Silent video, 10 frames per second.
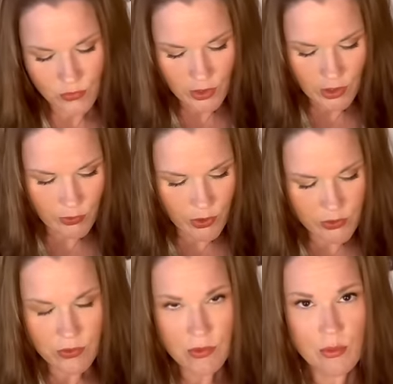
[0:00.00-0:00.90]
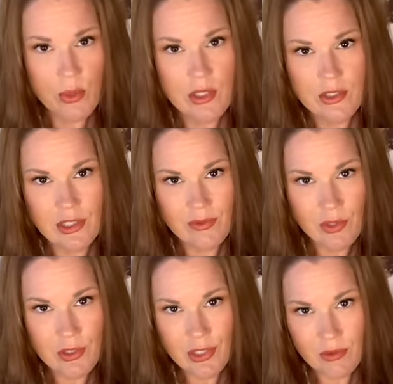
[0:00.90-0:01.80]
And work through the process for
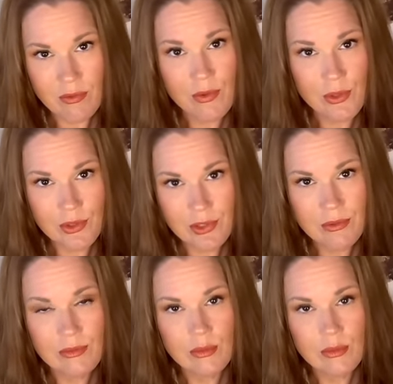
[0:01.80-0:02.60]
yourself first